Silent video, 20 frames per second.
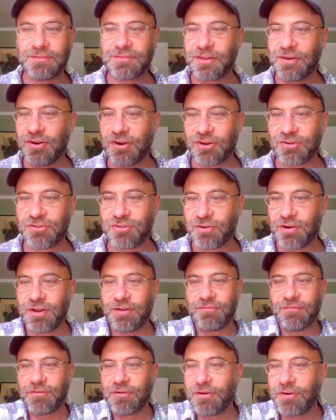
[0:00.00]
It's a
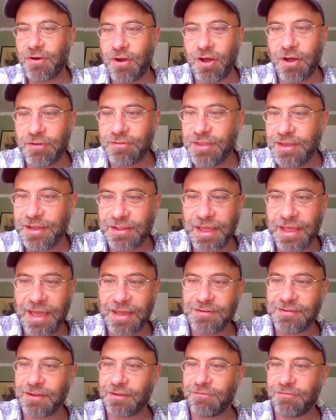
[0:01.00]
nursery for all the
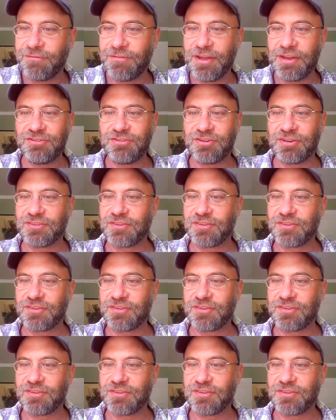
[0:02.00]
Atlantic fish.